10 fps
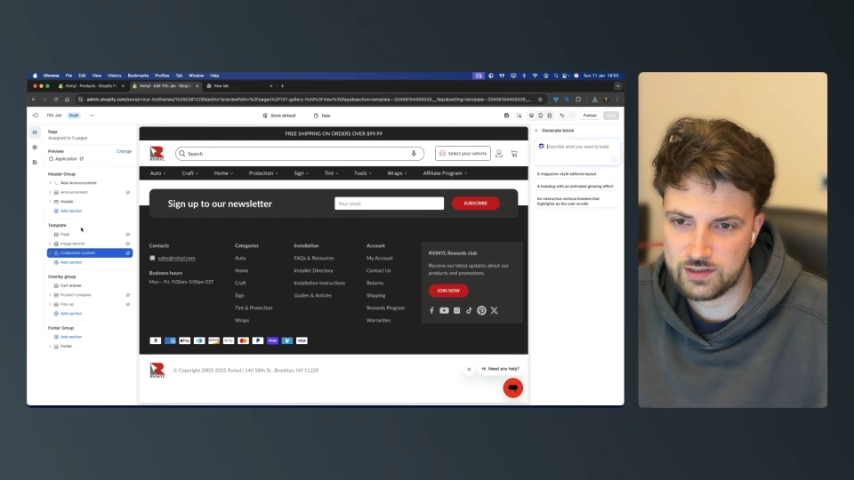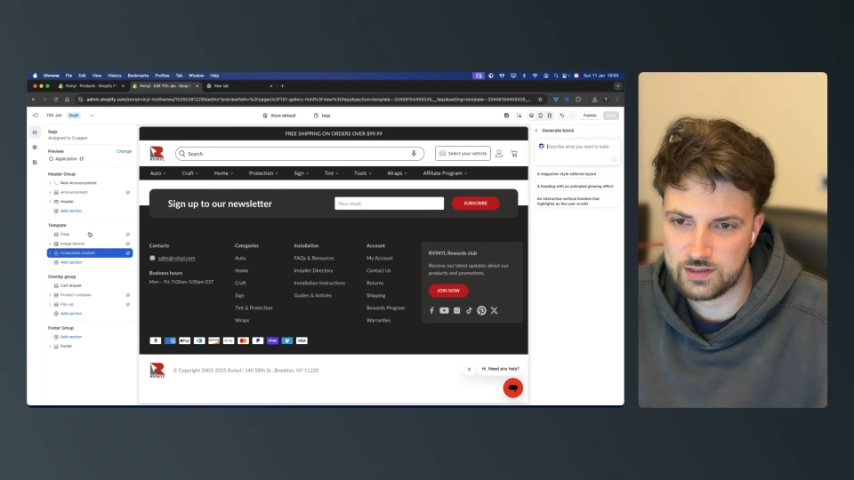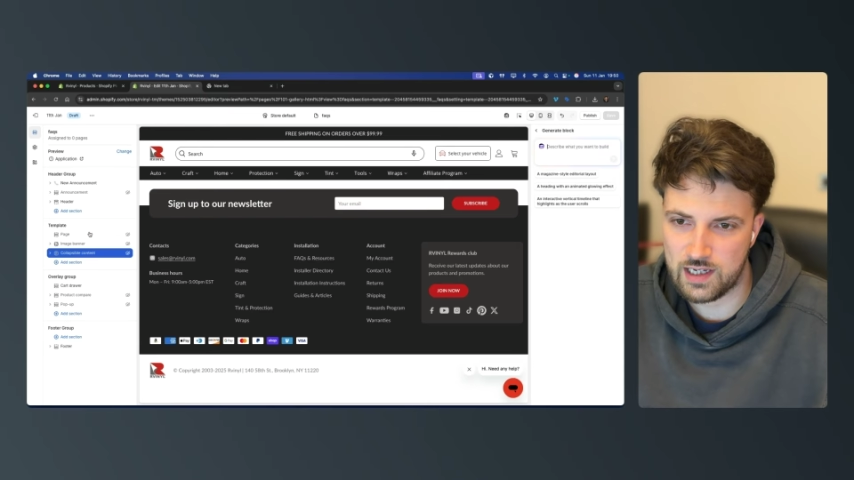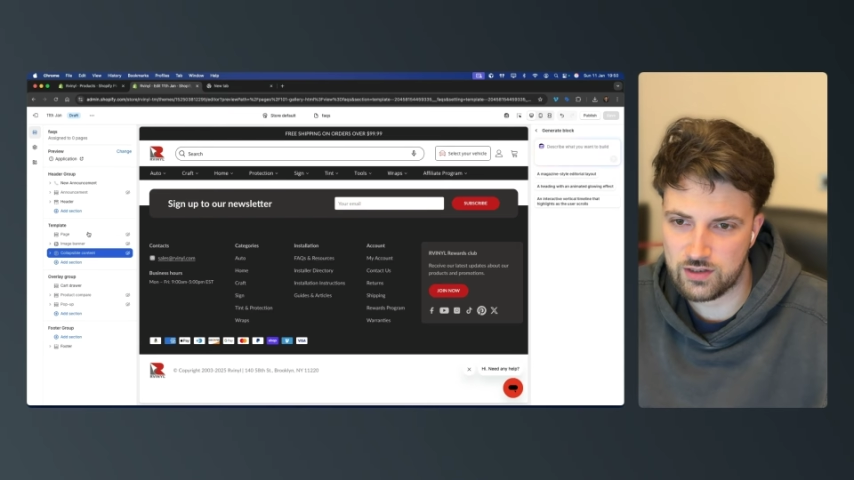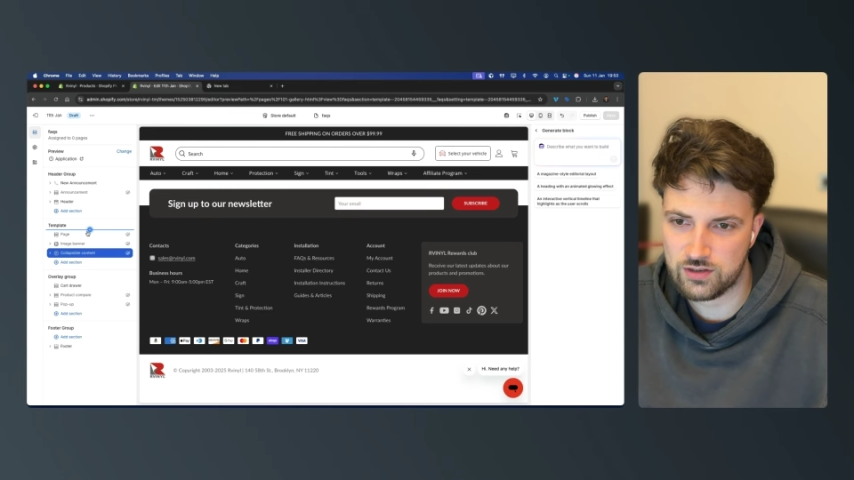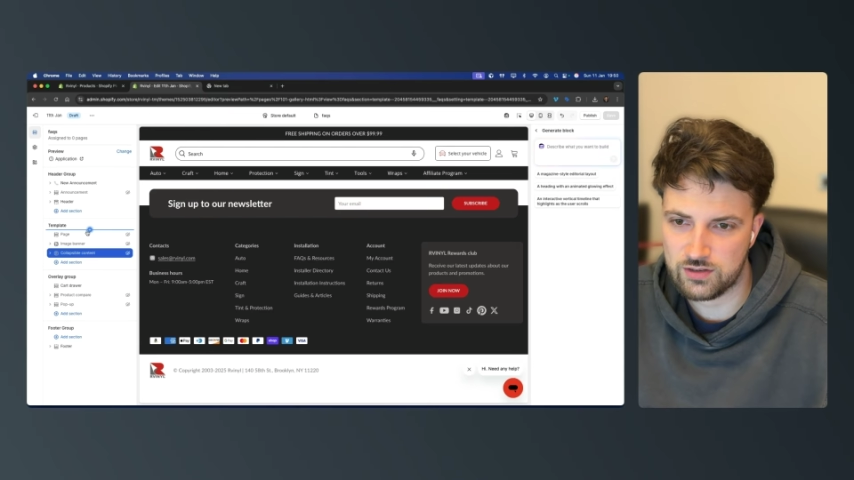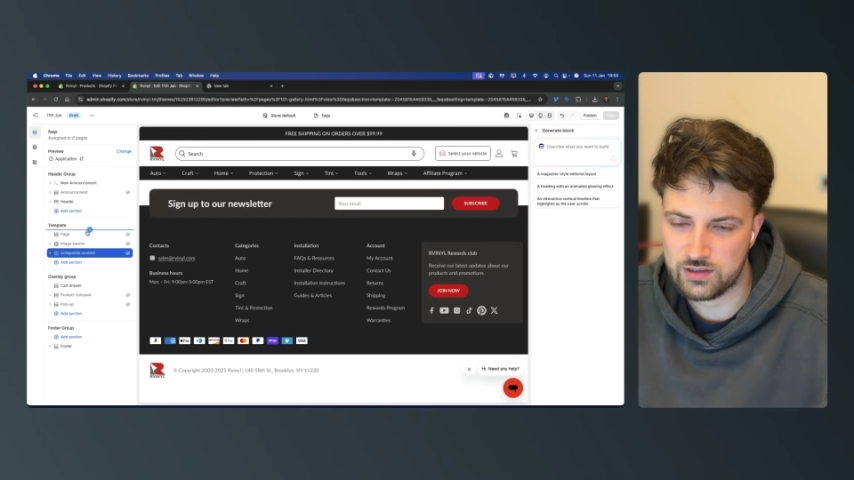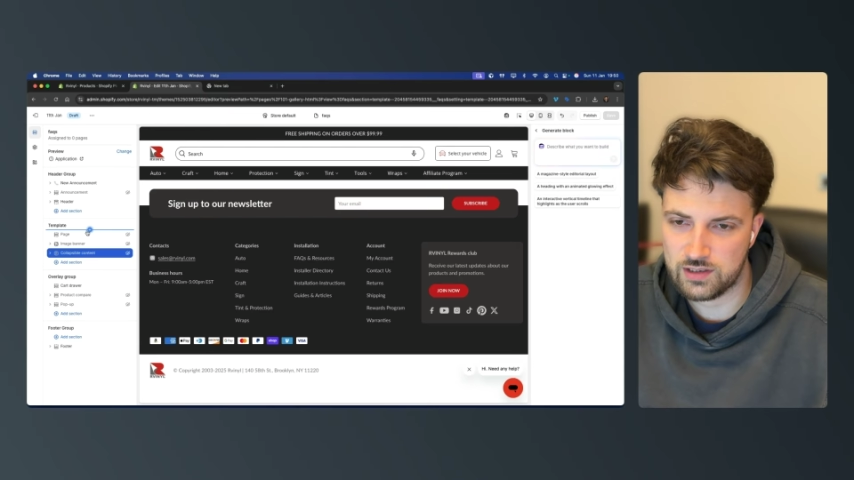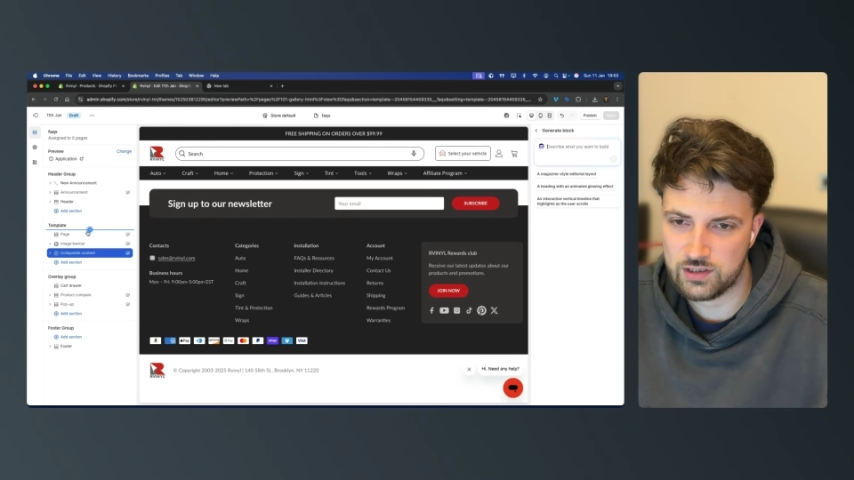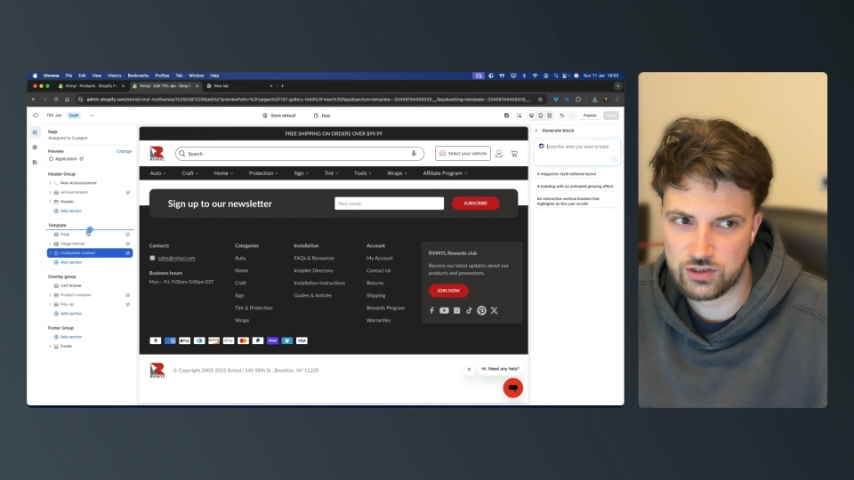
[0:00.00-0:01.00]

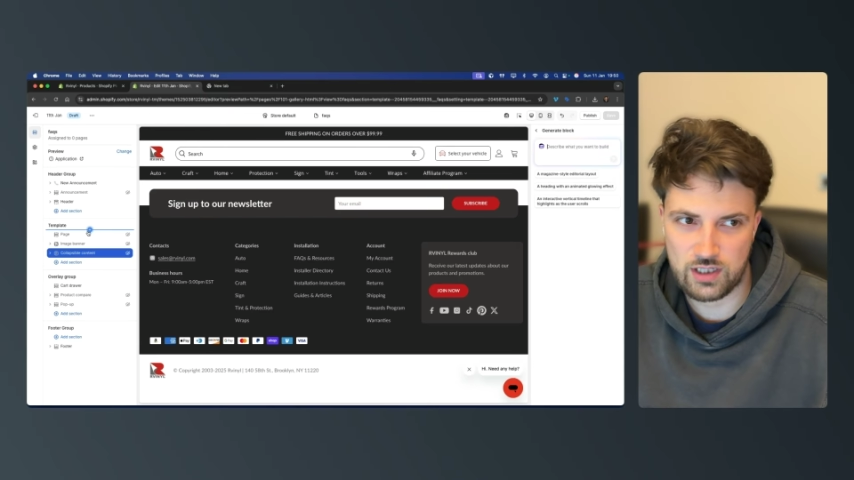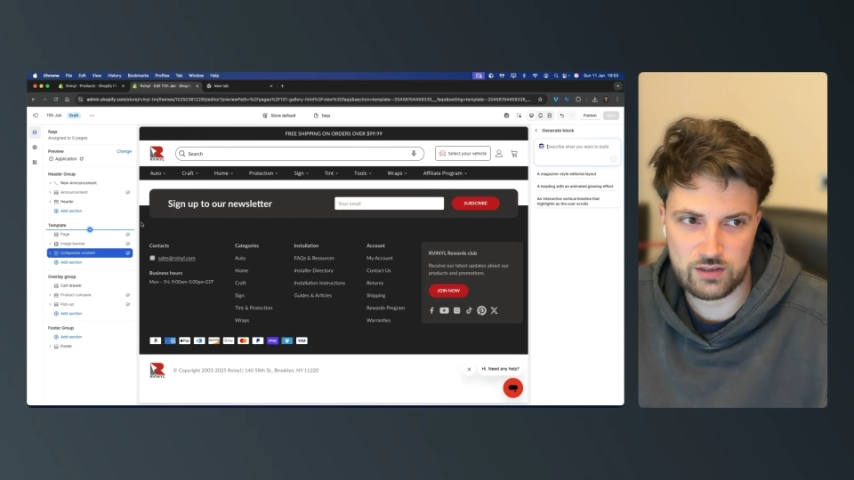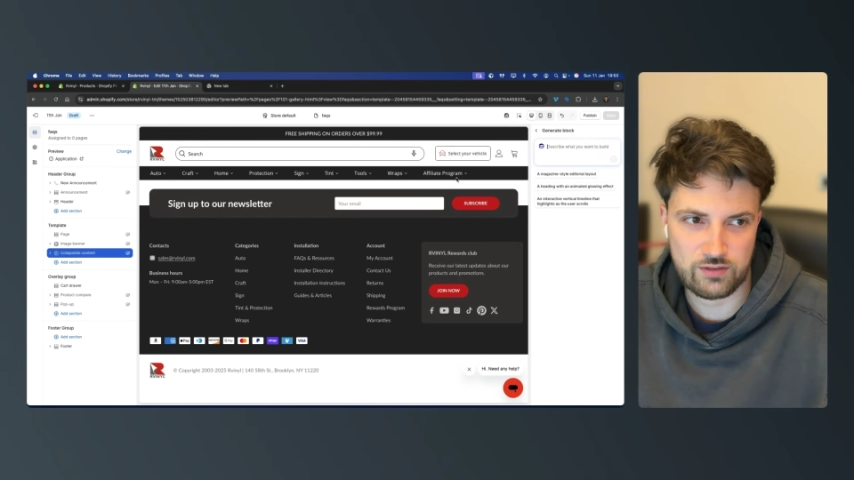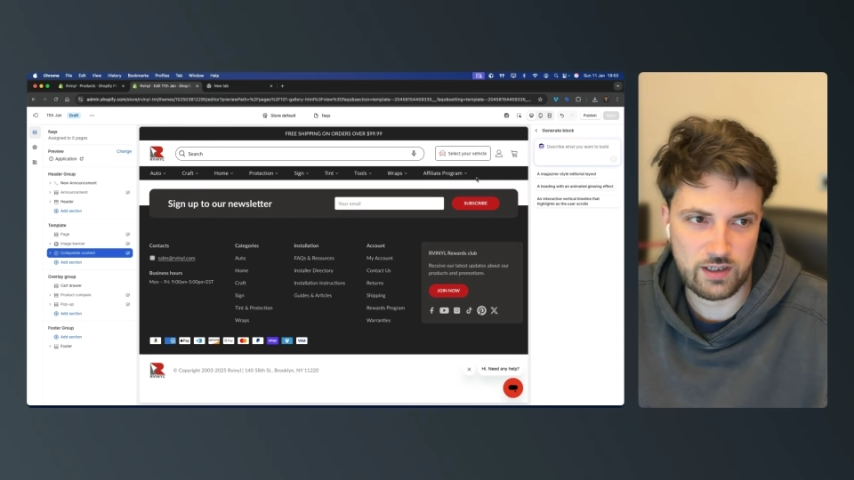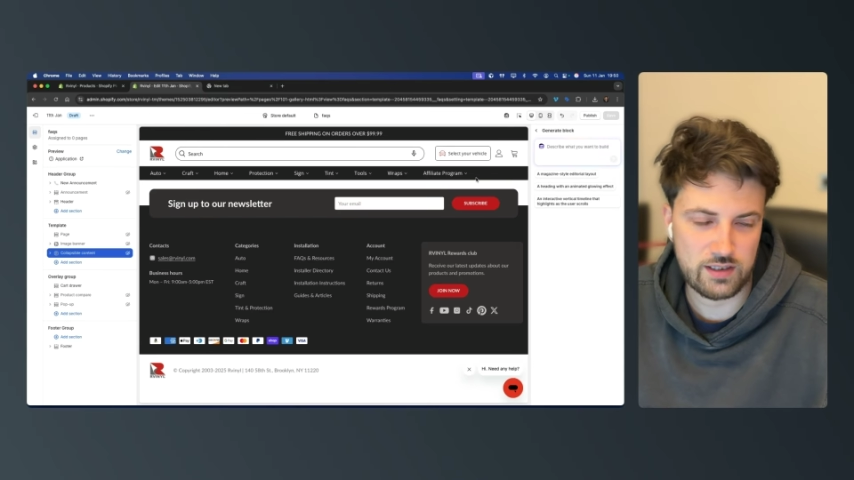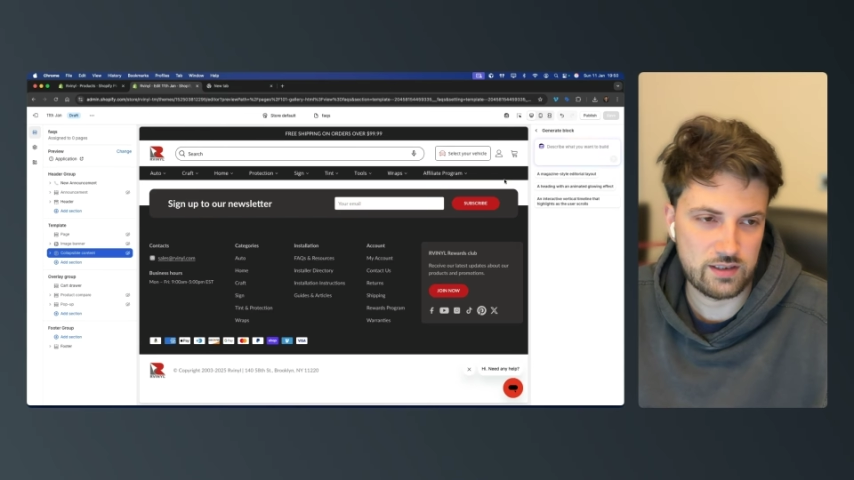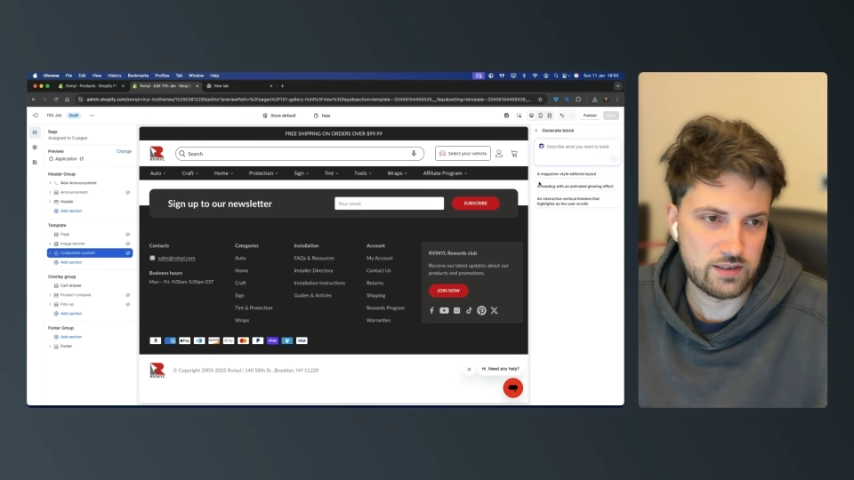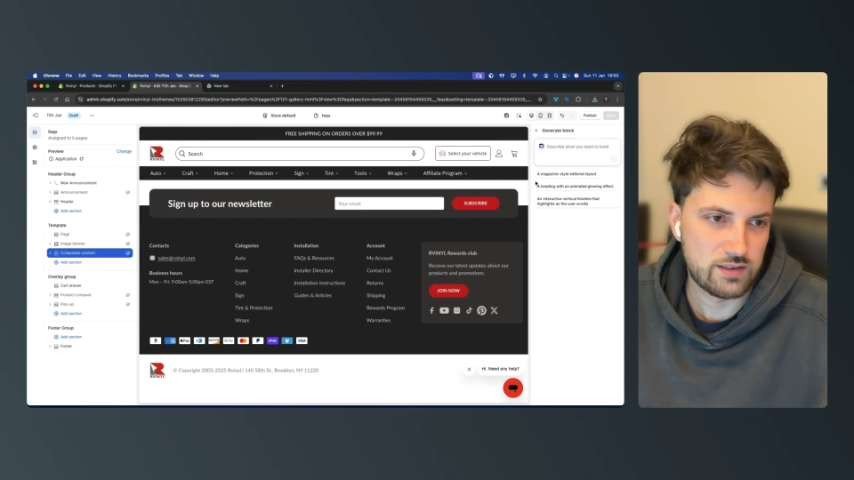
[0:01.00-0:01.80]
sections and then generate.